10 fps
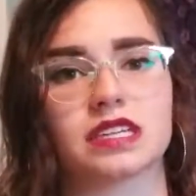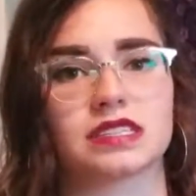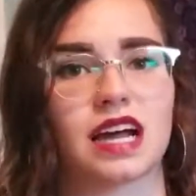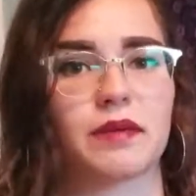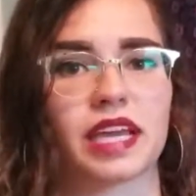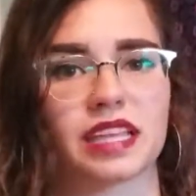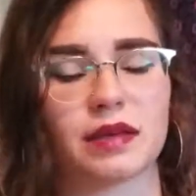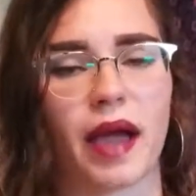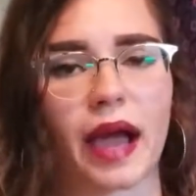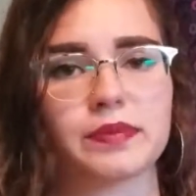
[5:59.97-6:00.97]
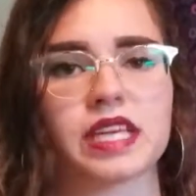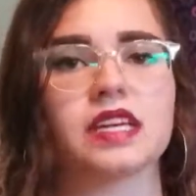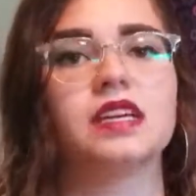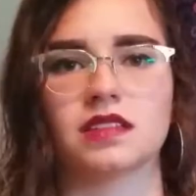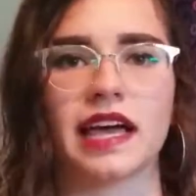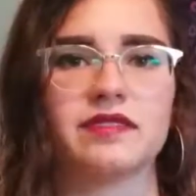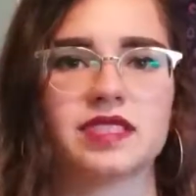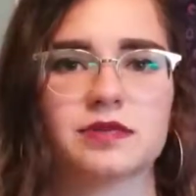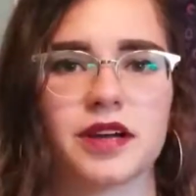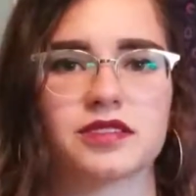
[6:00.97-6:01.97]
It's not making them happy. Life
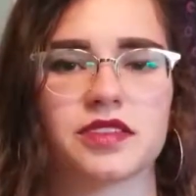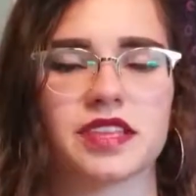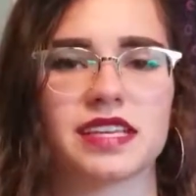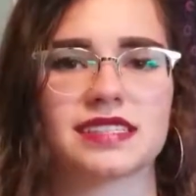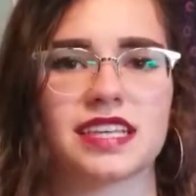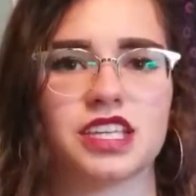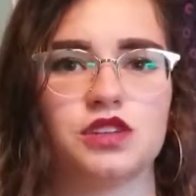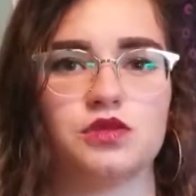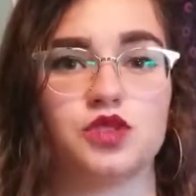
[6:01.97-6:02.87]
is about the things that you